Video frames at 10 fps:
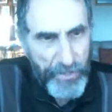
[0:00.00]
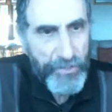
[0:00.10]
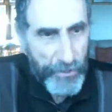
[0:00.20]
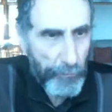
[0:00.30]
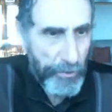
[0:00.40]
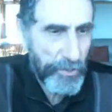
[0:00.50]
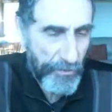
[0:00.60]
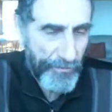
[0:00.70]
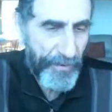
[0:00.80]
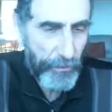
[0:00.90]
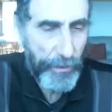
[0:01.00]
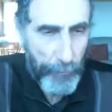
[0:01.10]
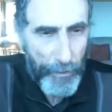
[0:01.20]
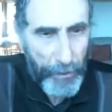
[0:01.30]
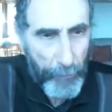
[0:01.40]
reason, which is a
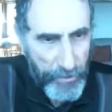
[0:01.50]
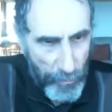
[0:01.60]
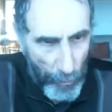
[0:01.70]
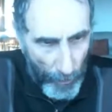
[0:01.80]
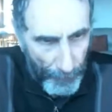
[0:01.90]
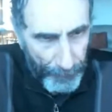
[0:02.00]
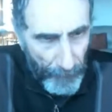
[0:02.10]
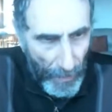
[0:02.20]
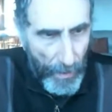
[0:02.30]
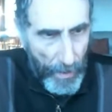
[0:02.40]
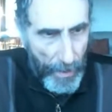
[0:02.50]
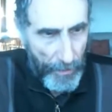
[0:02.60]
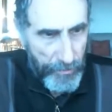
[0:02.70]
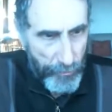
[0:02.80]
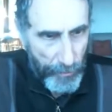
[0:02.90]
fairly rigorous one.
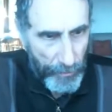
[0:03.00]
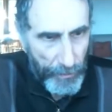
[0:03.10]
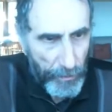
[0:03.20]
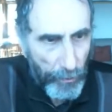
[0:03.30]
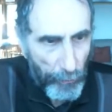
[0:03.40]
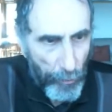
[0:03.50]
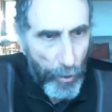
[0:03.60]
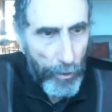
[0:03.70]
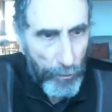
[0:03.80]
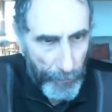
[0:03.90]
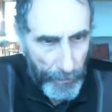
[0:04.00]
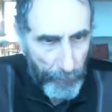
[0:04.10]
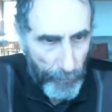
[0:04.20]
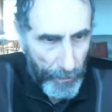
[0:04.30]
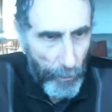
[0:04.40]
And it's really a
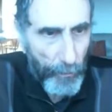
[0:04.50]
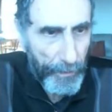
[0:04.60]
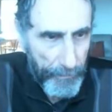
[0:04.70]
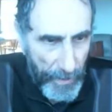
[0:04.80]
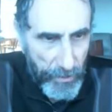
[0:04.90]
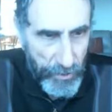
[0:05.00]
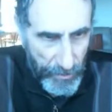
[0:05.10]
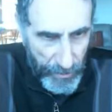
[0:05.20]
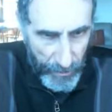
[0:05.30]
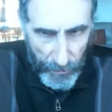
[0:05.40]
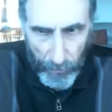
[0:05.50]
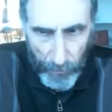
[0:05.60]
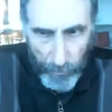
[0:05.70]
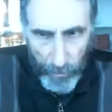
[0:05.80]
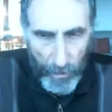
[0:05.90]
corollary of what I already mentioned
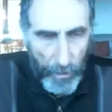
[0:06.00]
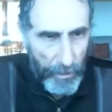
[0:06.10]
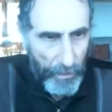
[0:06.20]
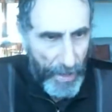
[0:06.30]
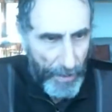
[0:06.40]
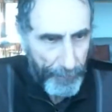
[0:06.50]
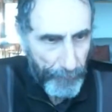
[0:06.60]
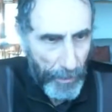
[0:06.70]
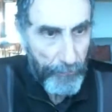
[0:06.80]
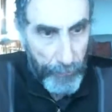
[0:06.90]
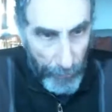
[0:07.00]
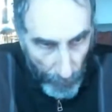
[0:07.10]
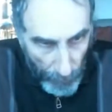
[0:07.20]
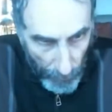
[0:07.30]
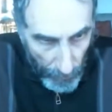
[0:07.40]
to you that
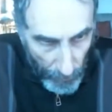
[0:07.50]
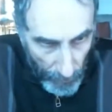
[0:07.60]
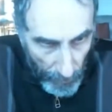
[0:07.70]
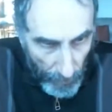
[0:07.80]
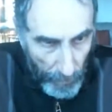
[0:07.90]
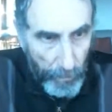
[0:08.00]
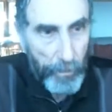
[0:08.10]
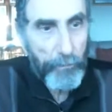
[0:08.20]
if you,